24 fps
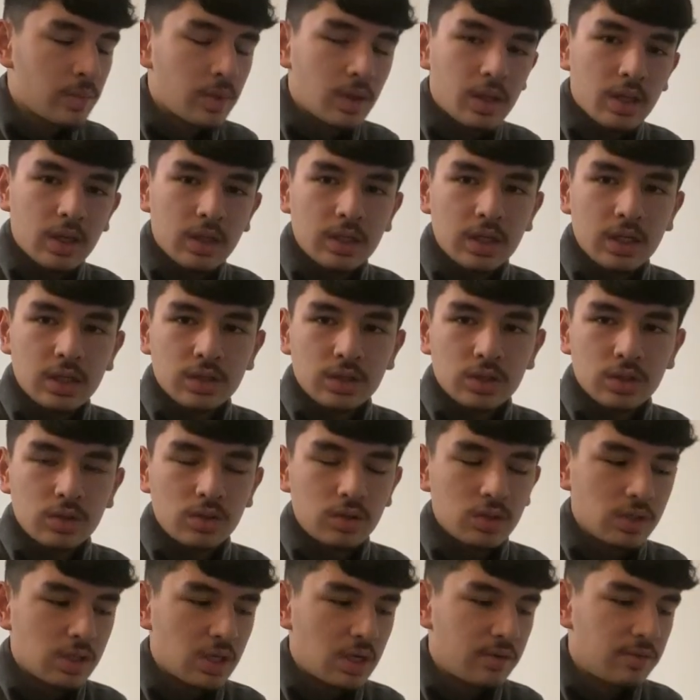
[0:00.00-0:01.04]
and that
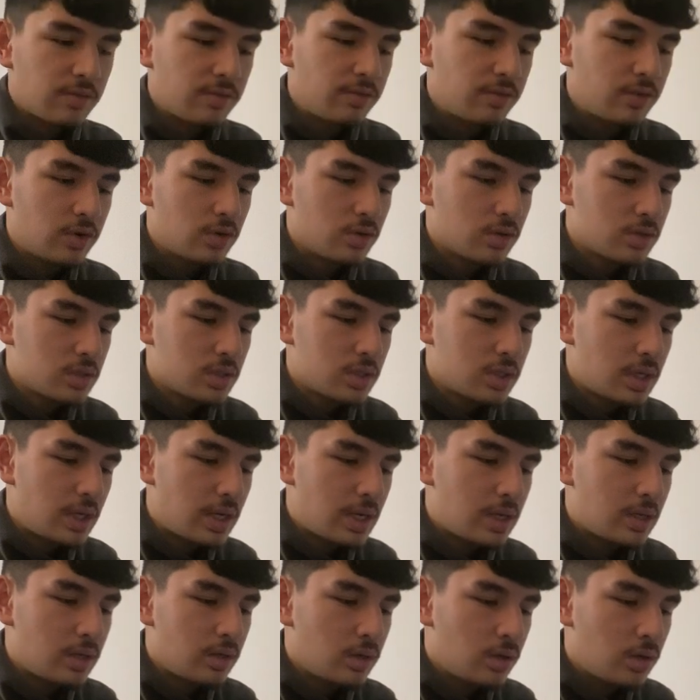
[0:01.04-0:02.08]
shows our first
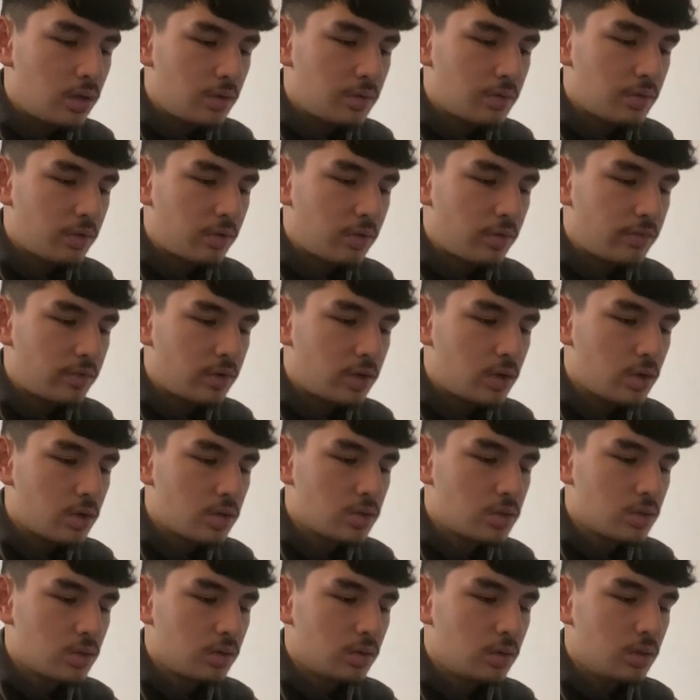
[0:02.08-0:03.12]
sign of a
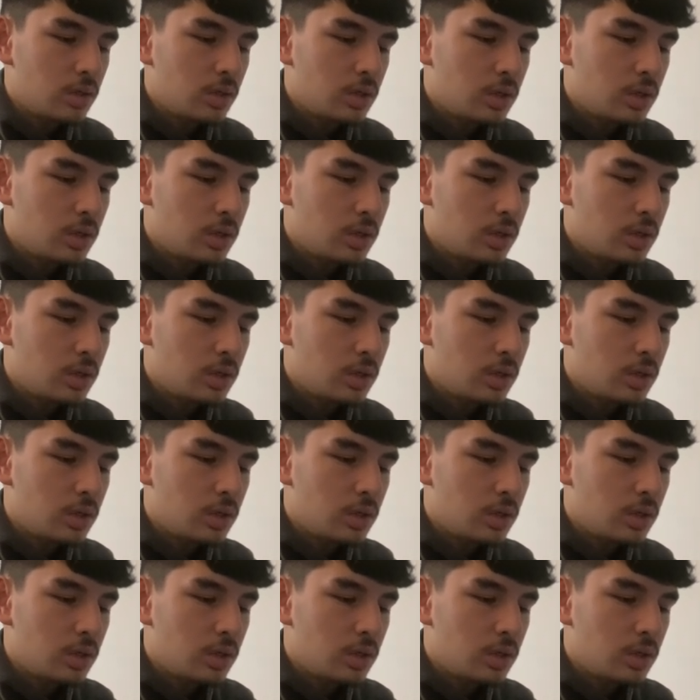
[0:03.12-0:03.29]
reversal.